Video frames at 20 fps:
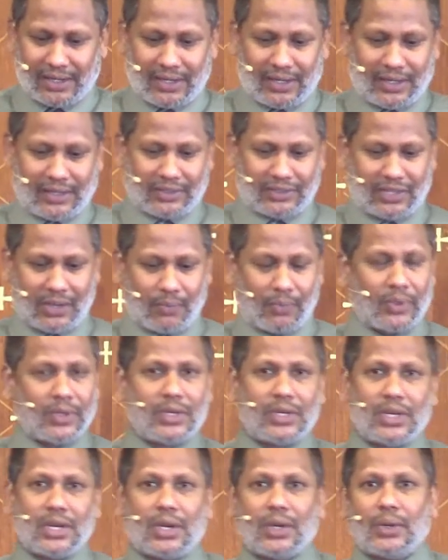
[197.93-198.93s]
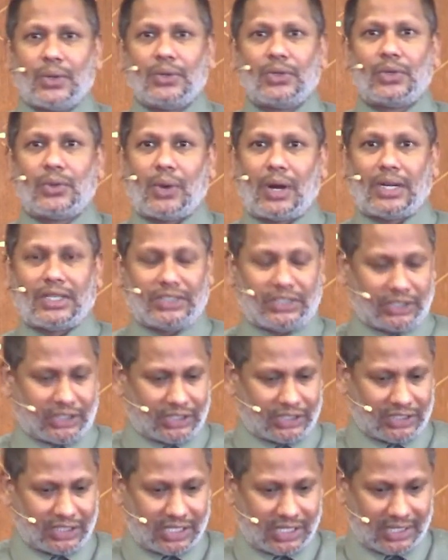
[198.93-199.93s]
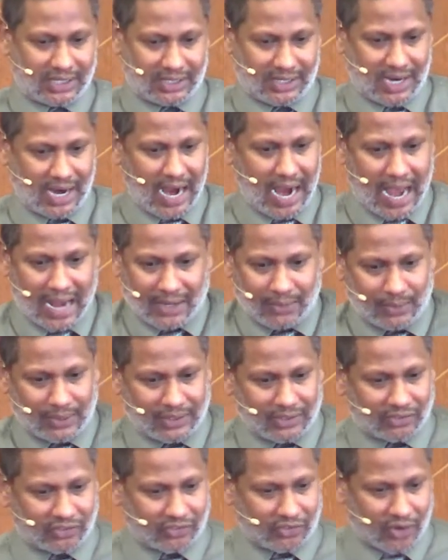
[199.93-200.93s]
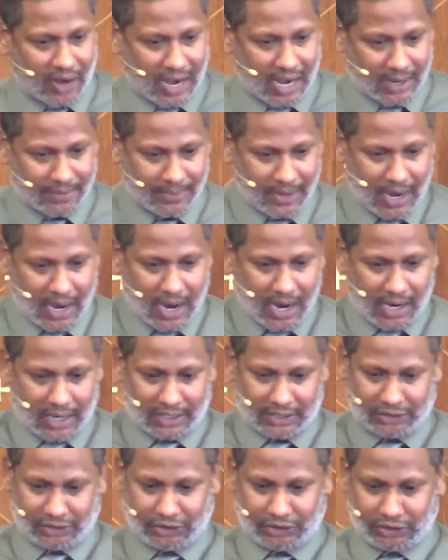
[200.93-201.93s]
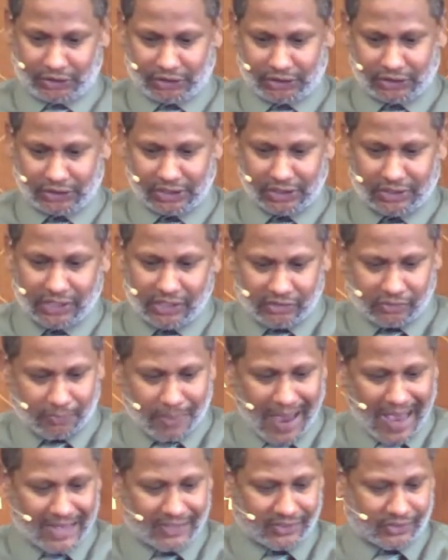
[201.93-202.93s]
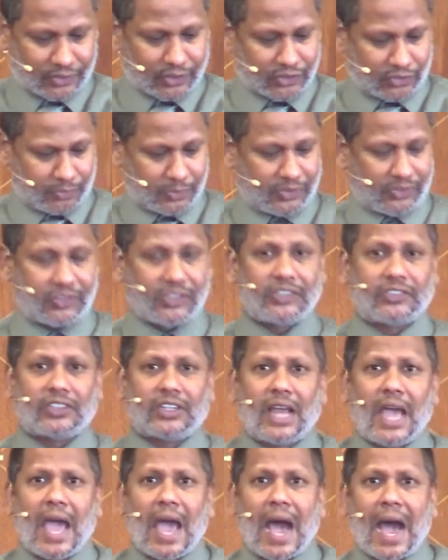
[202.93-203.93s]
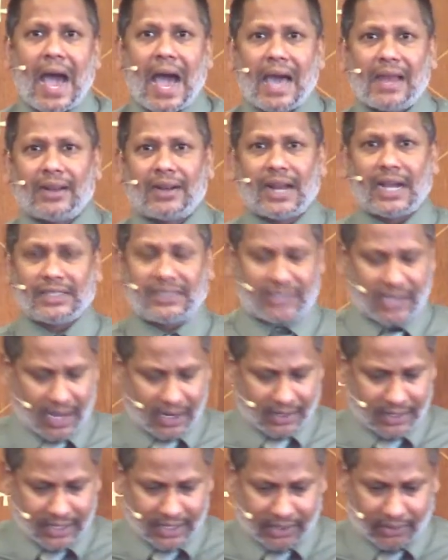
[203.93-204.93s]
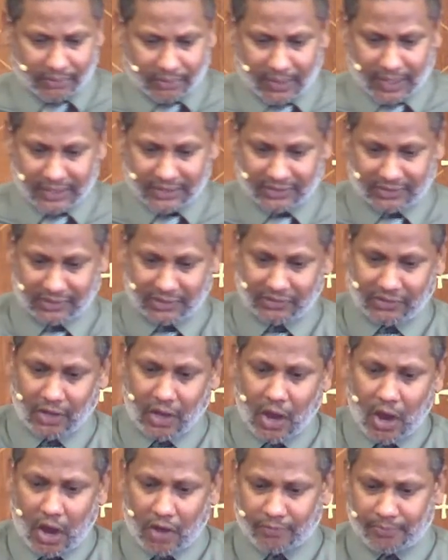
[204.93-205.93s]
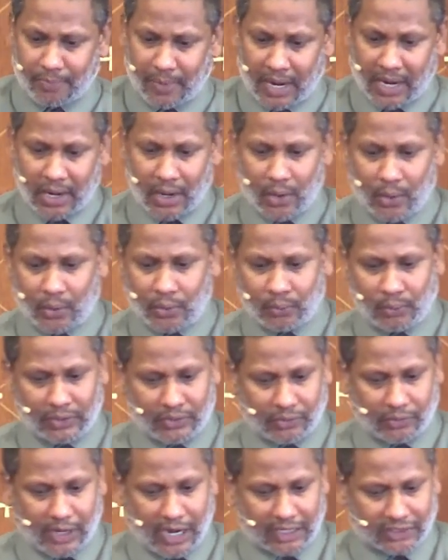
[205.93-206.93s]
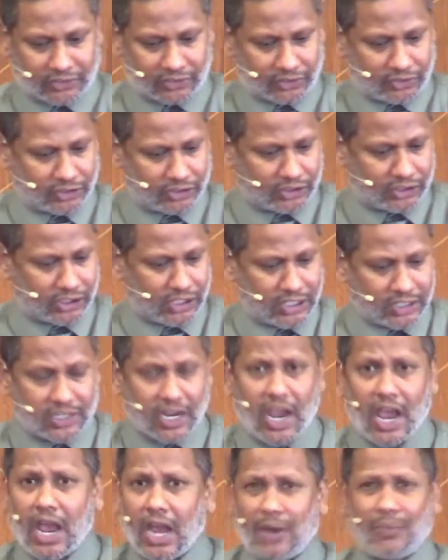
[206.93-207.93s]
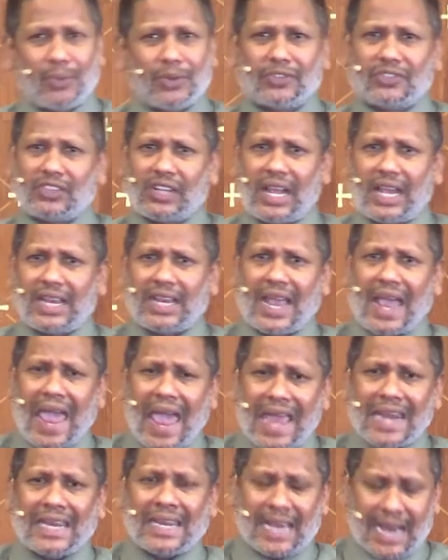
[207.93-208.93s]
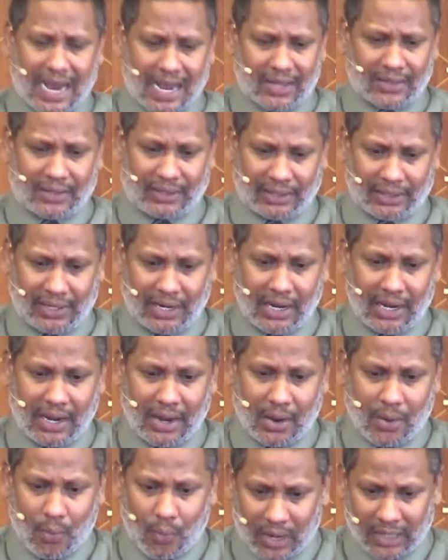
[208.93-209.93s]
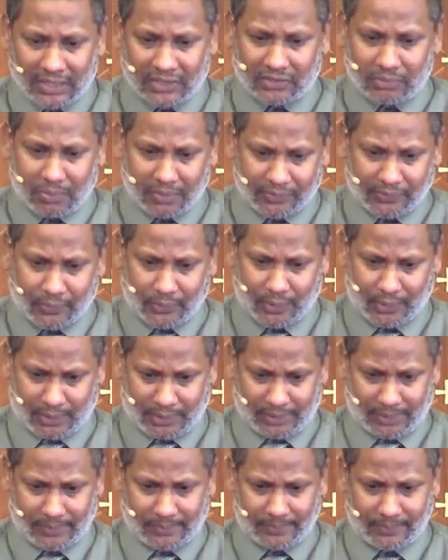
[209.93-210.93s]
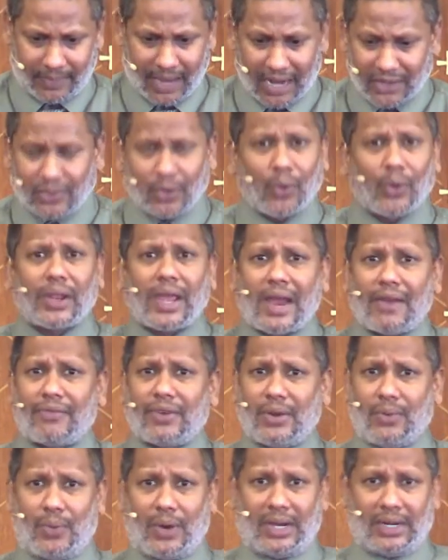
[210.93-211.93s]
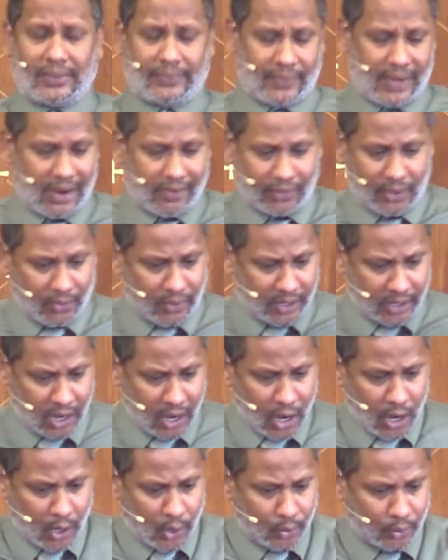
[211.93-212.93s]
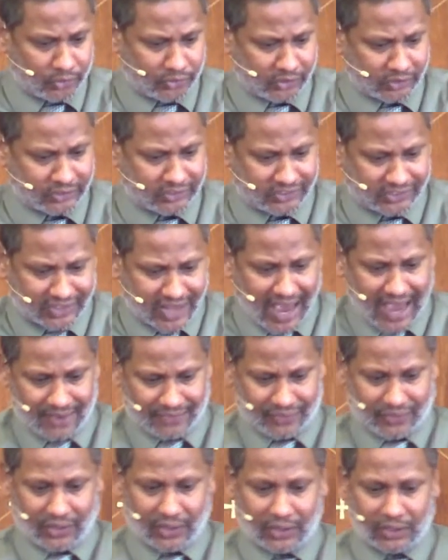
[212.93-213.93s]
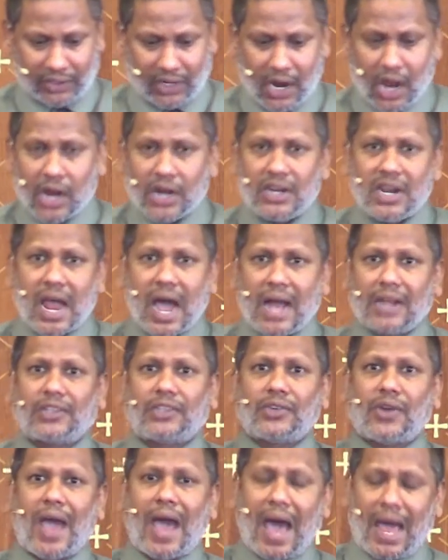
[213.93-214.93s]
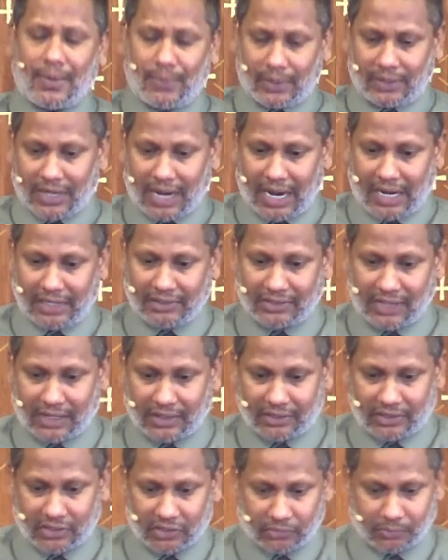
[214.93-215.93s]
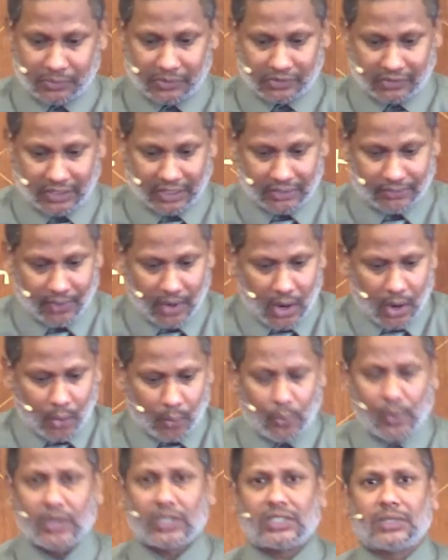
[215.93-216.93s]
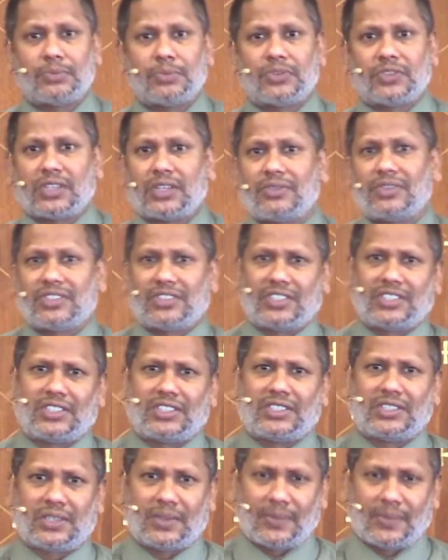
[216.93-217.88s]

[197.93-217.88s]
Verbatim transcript: someone new to our church? How do we describe our church? This past Christmas season, I had an identity crisis of my own with regards to the church. It was like any other ones before. I told everyone, everyone who was on staff here, not to advertise our Christmas Eve worship services.